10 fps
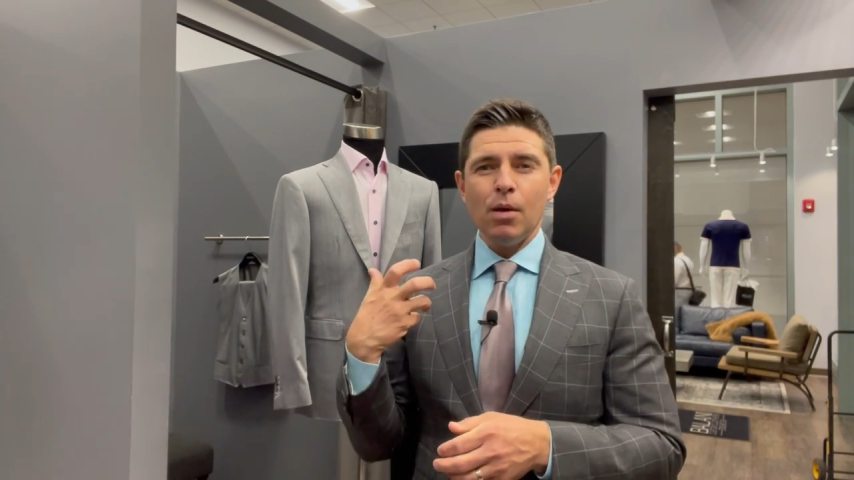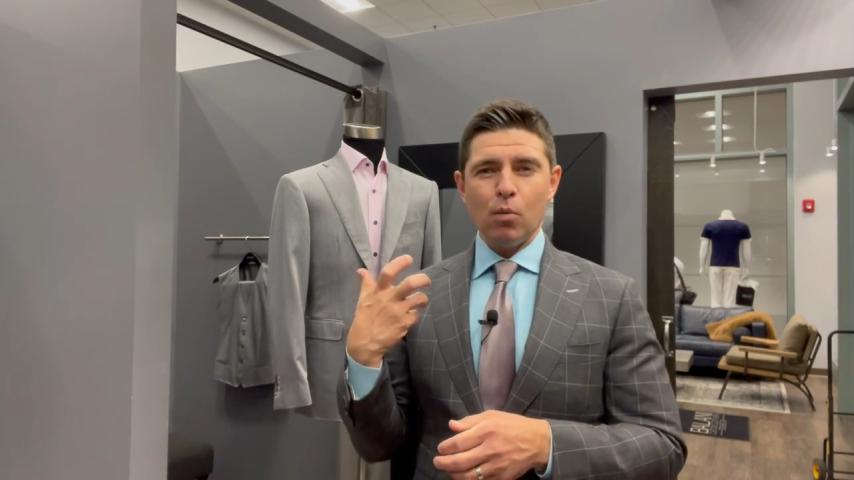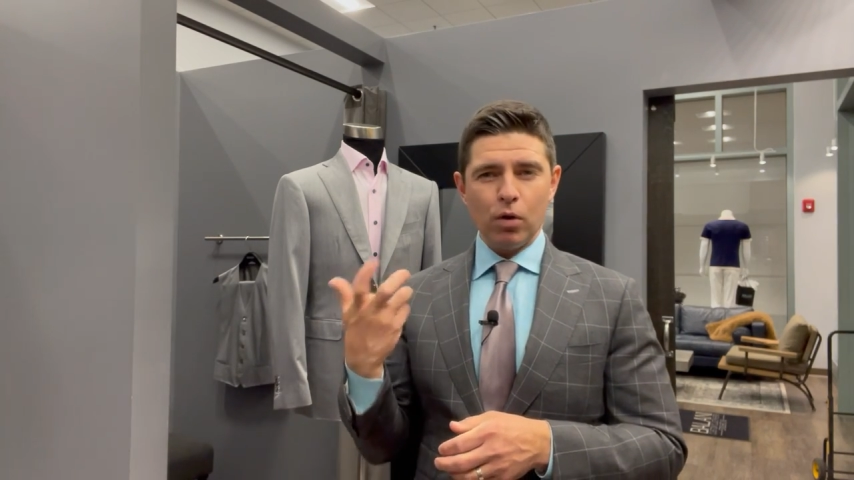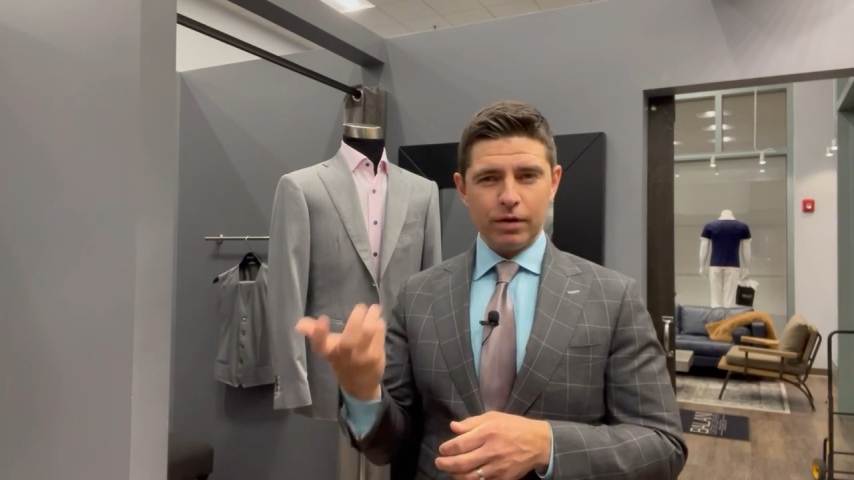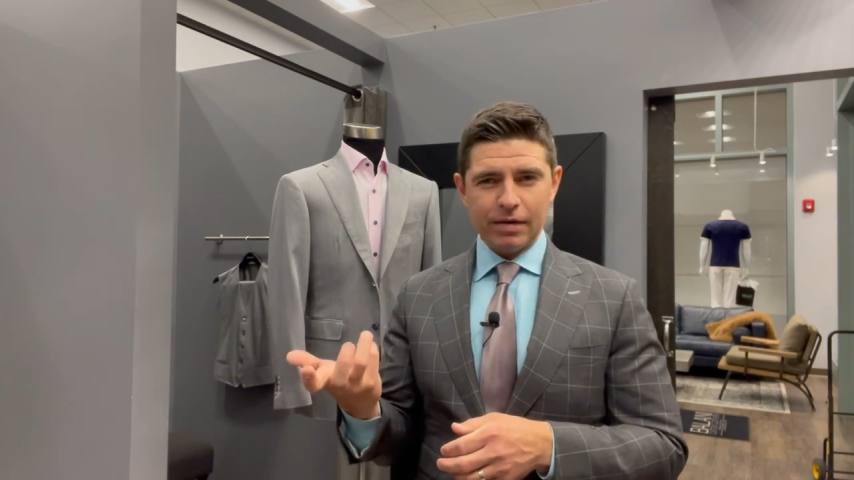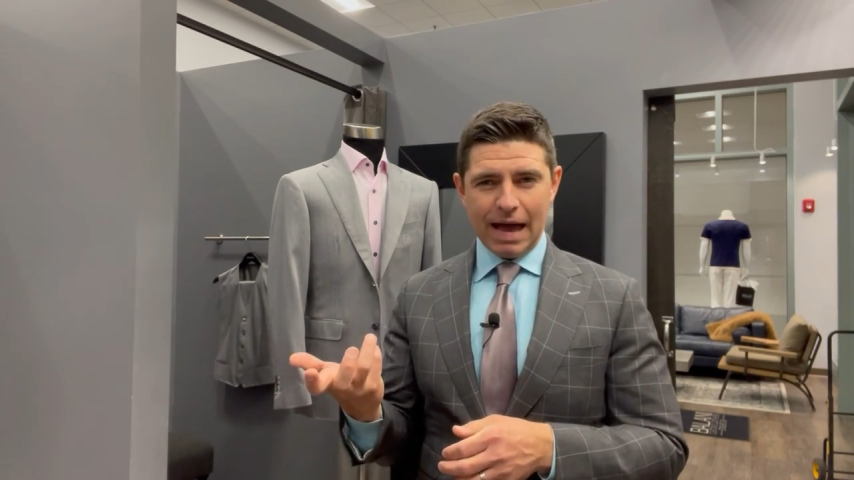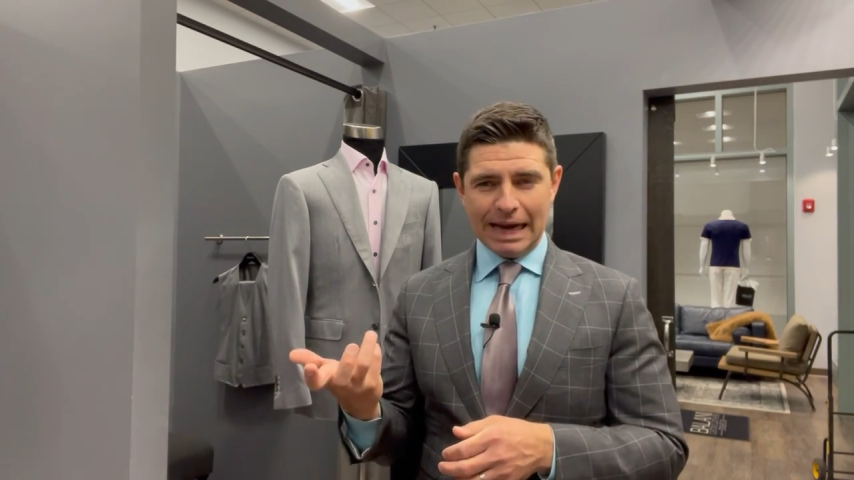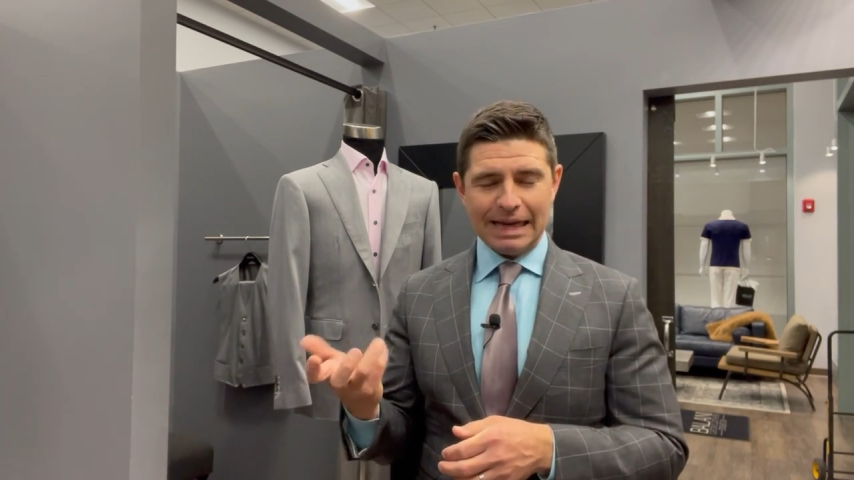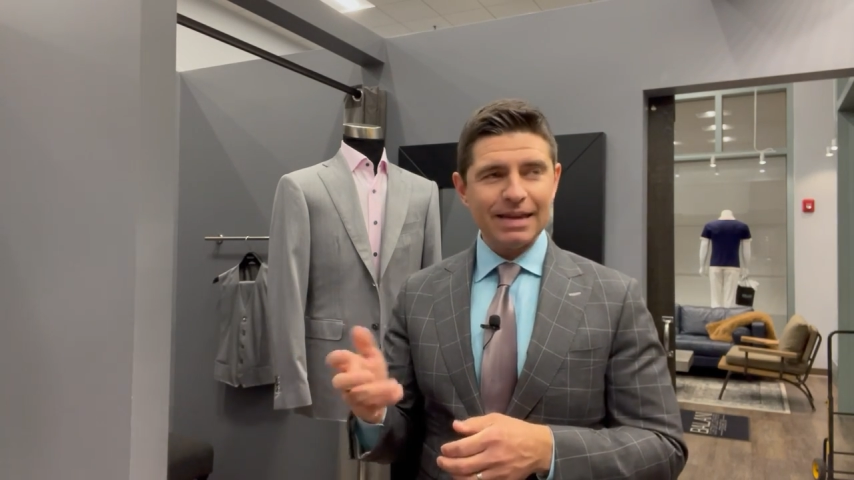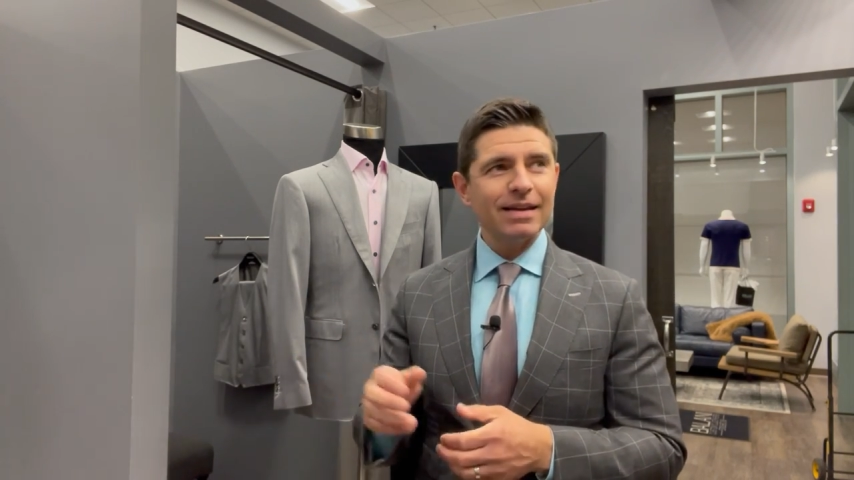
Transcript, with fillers: more exotic.